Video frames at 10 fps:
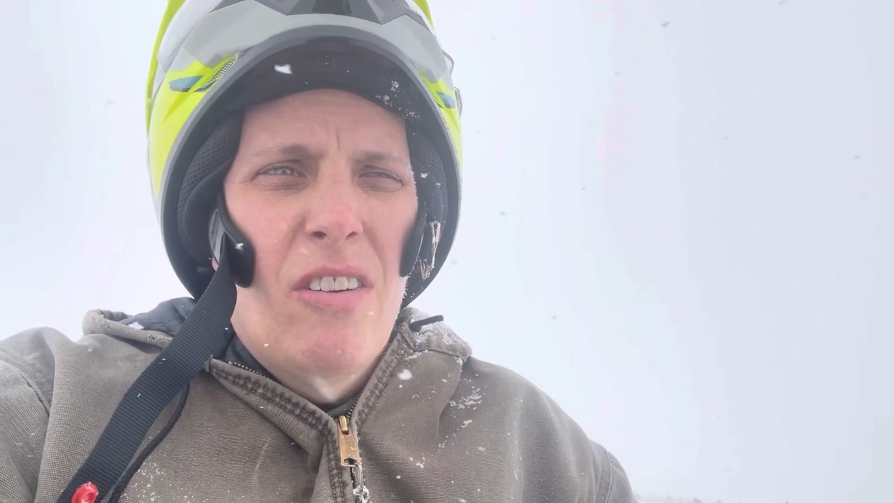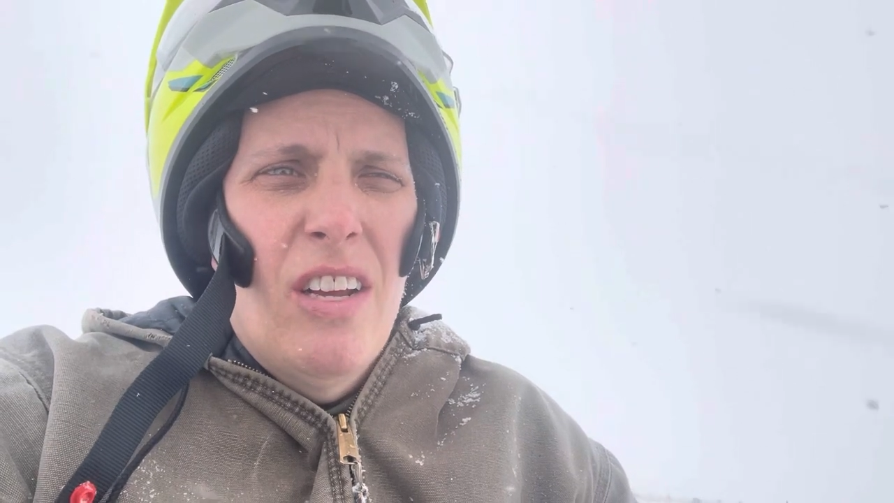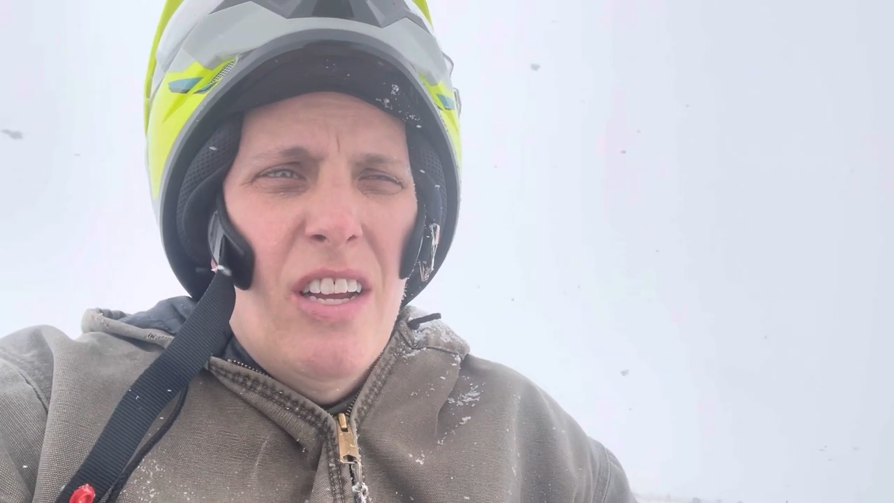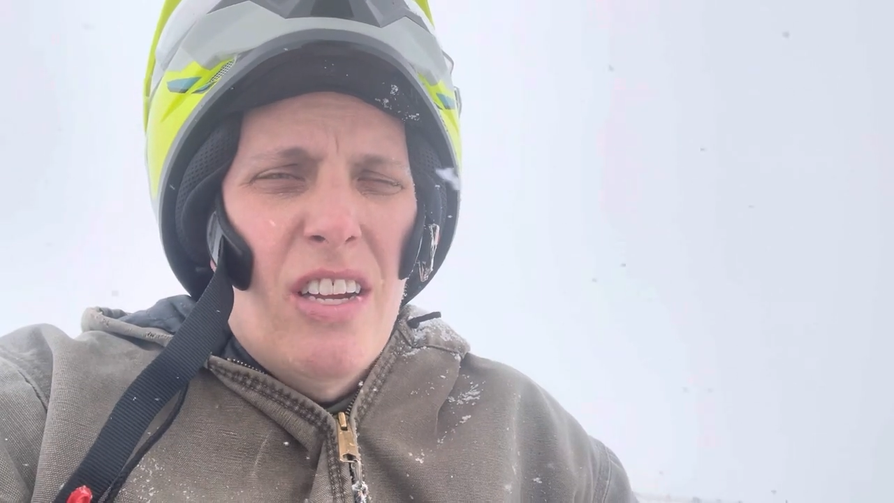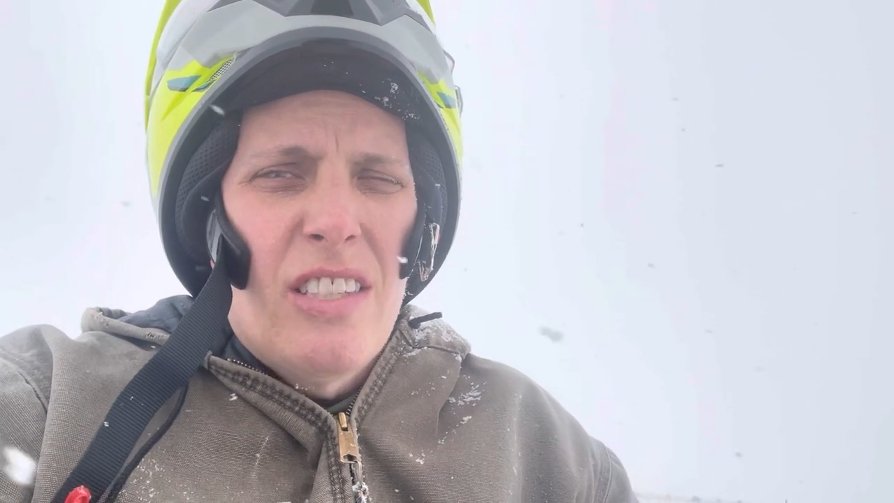
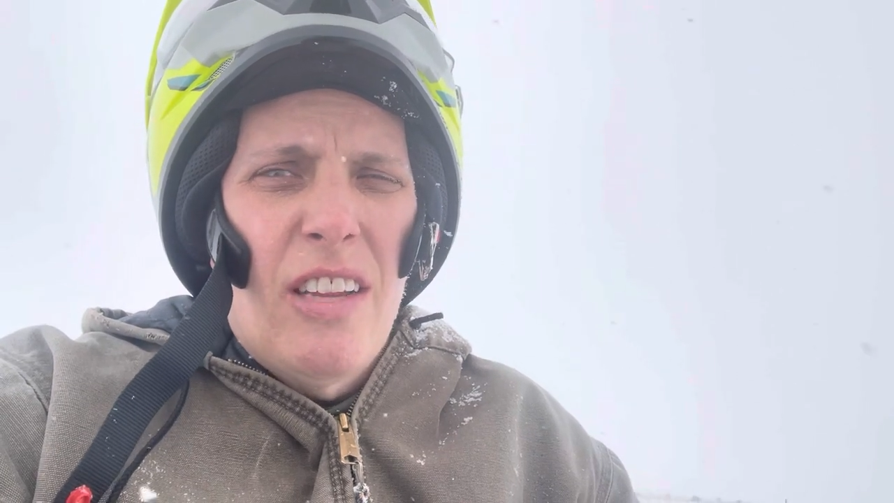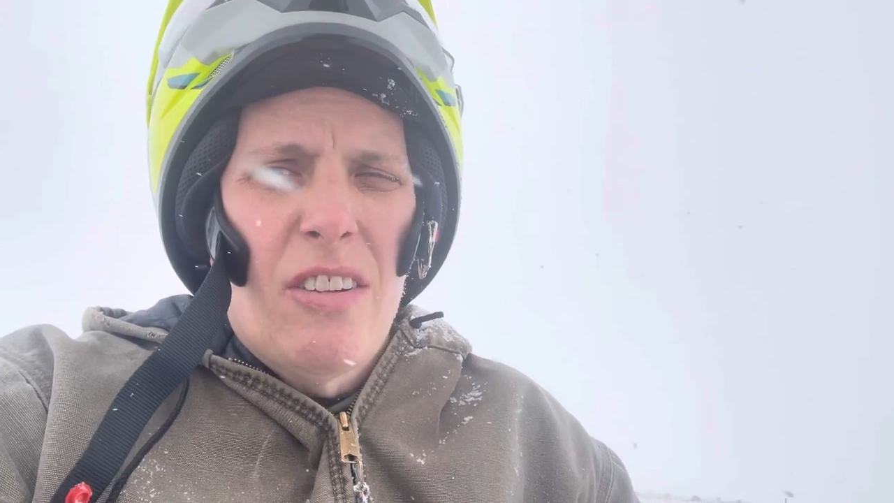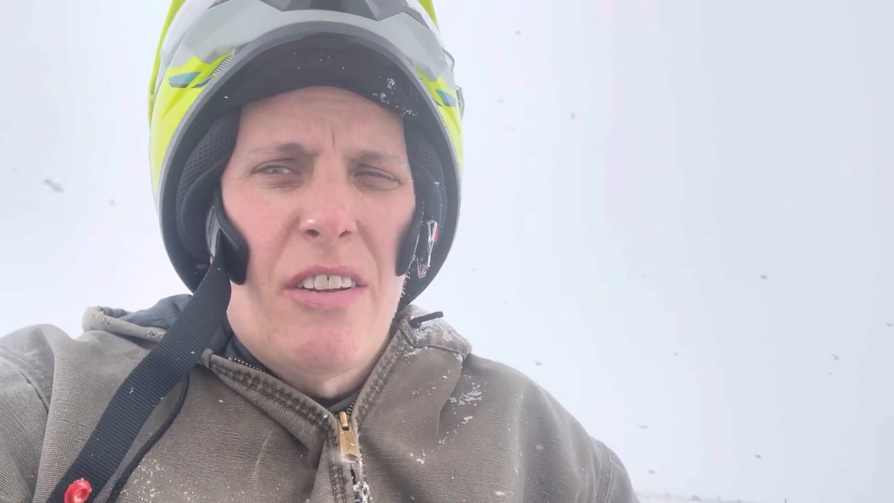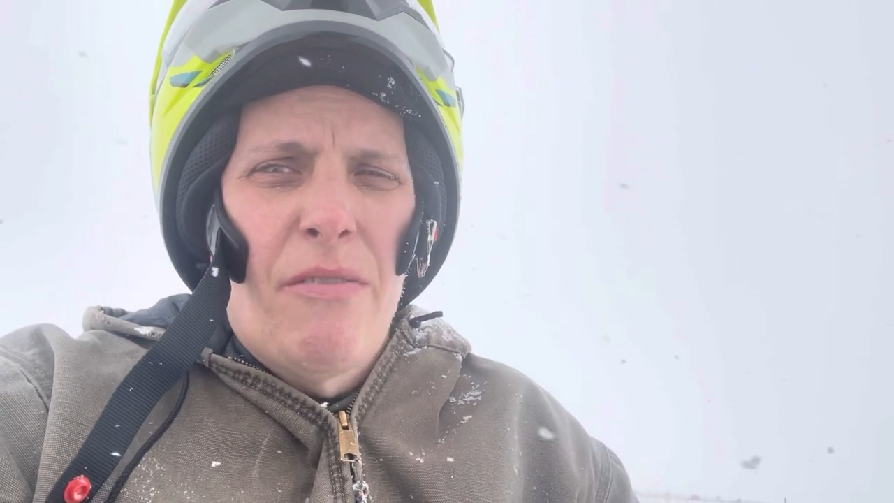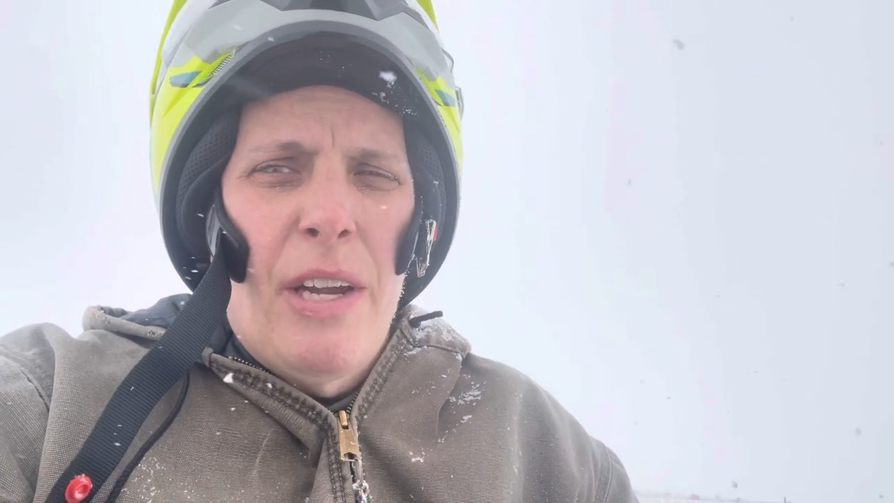because i
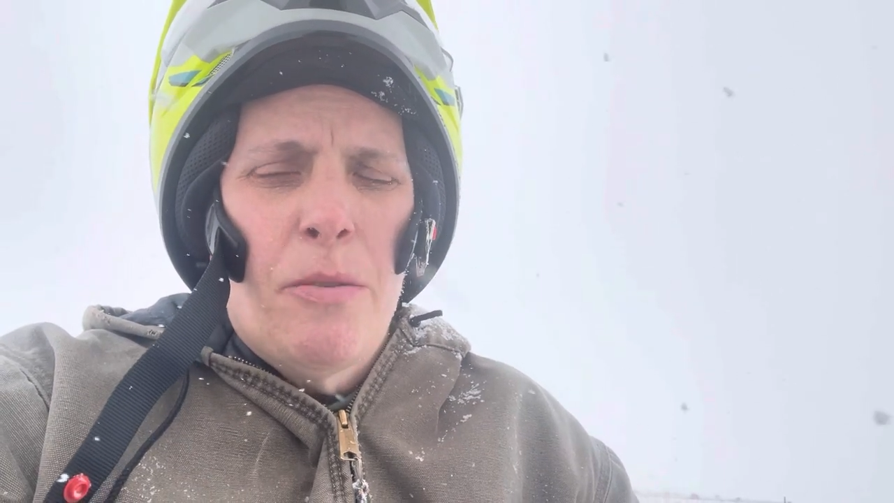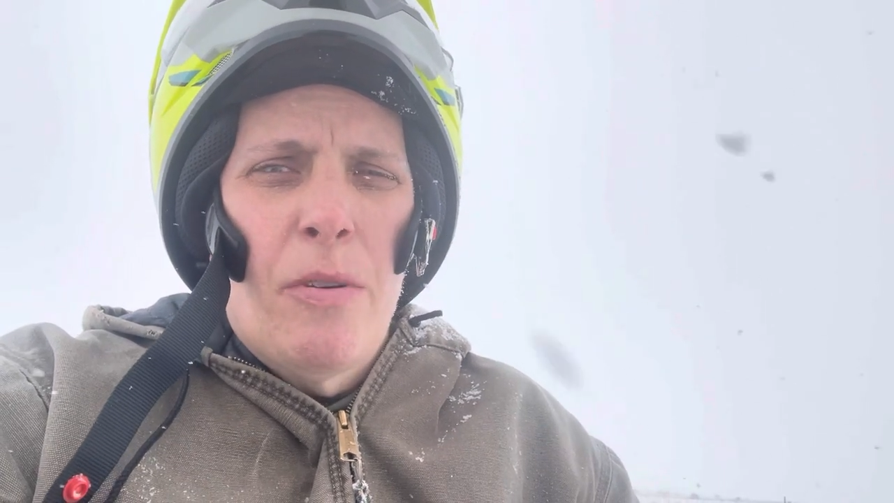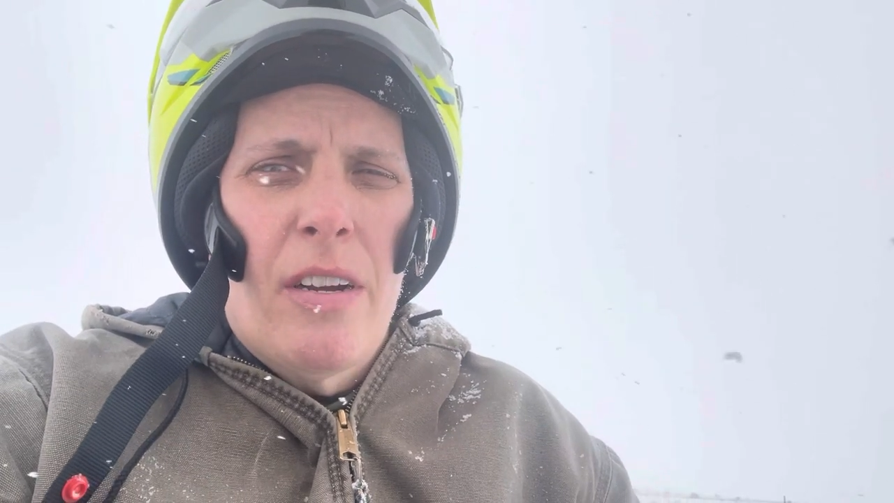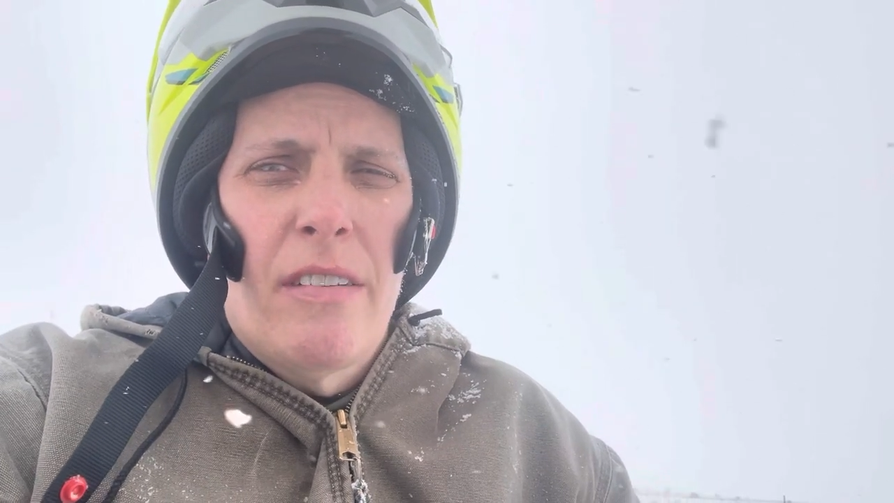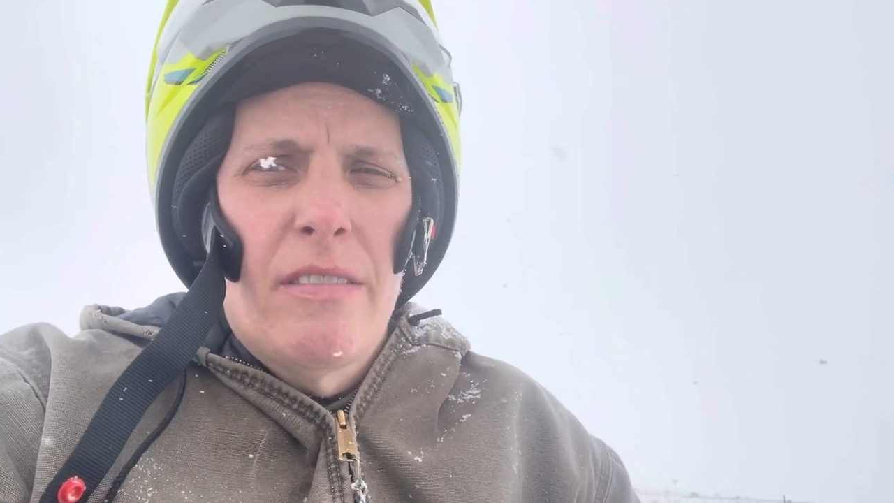looked on facebook